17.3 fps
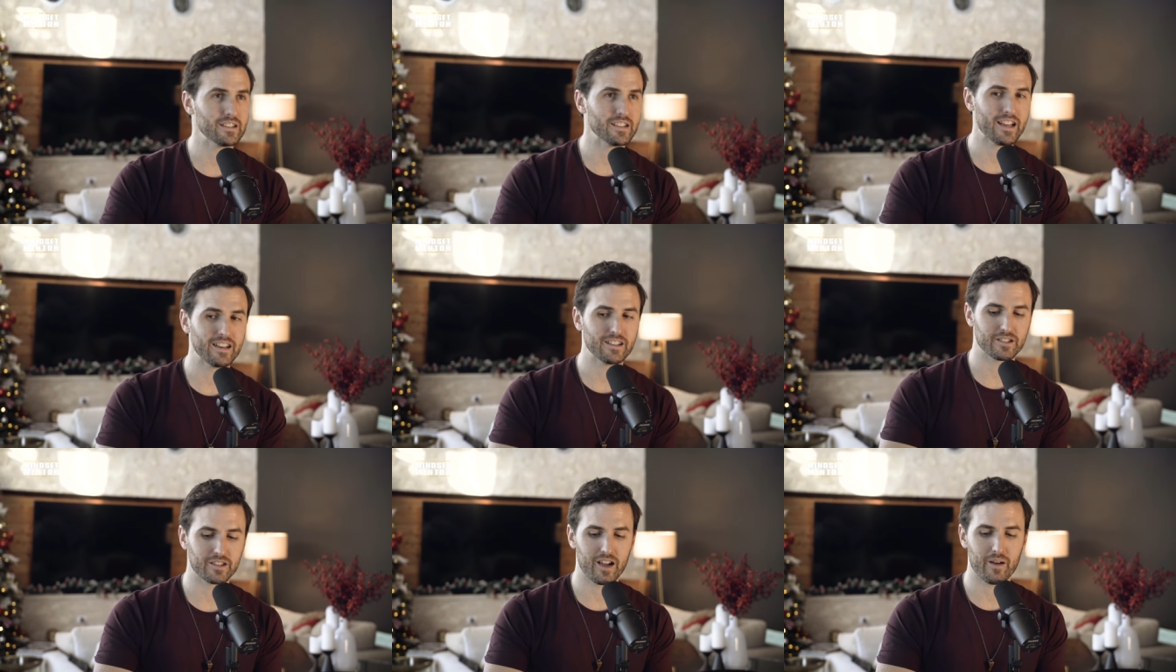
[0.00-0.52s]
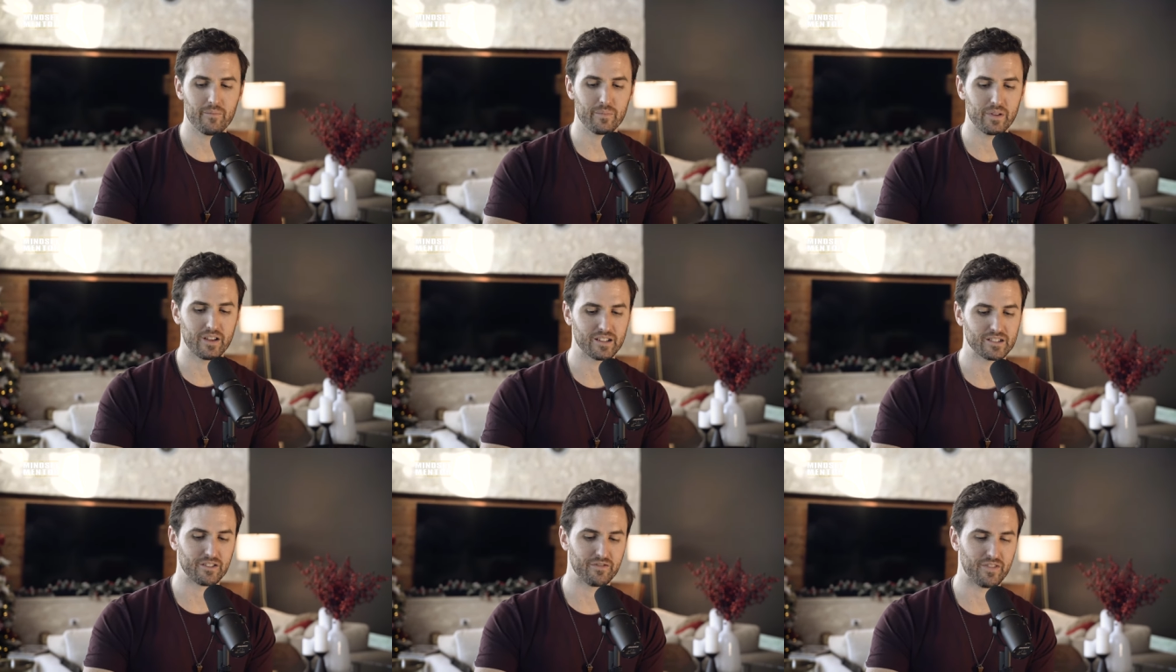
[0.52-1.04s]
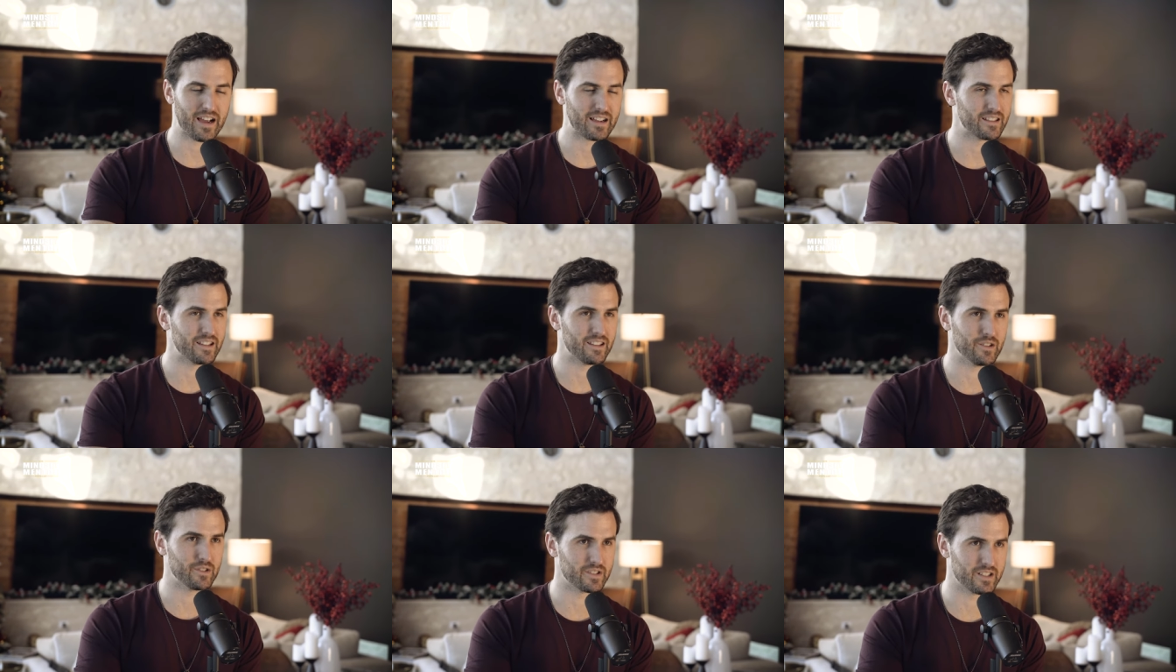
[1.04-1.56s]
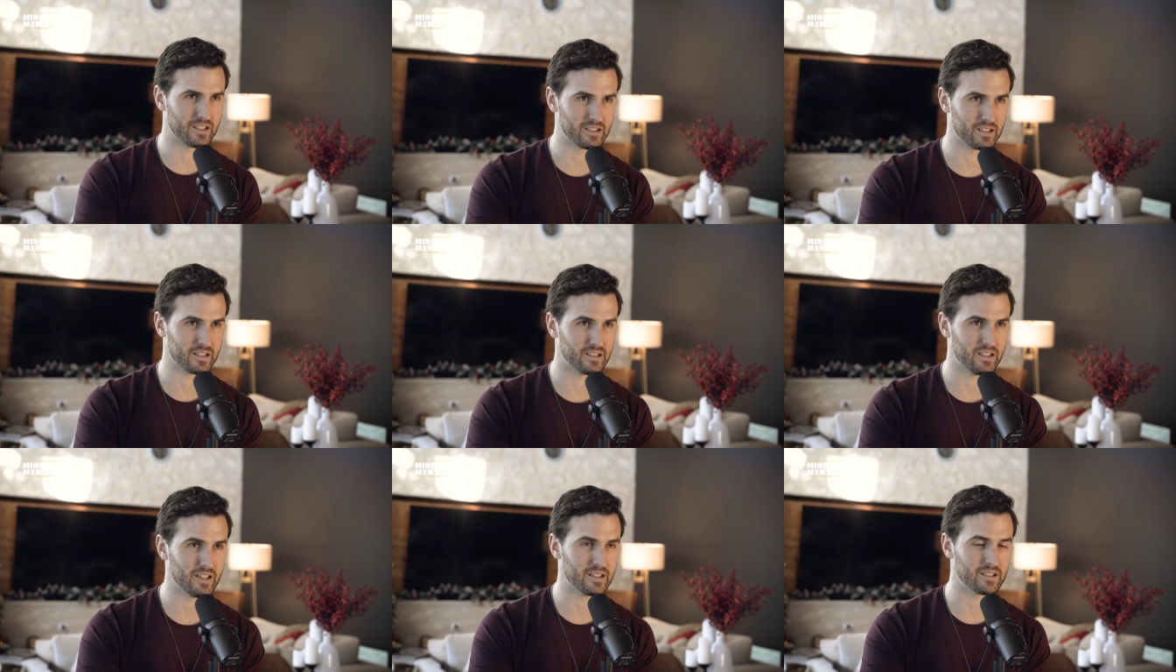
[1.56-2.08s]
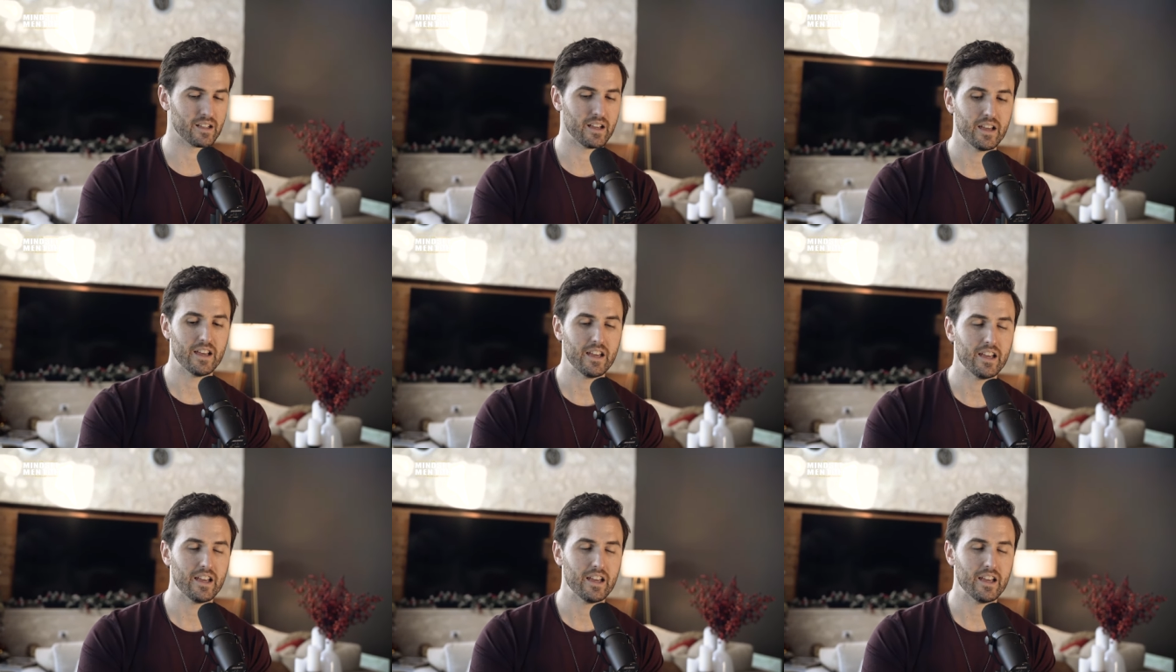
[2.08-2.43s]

anxiety has come because of the fact that those things exist.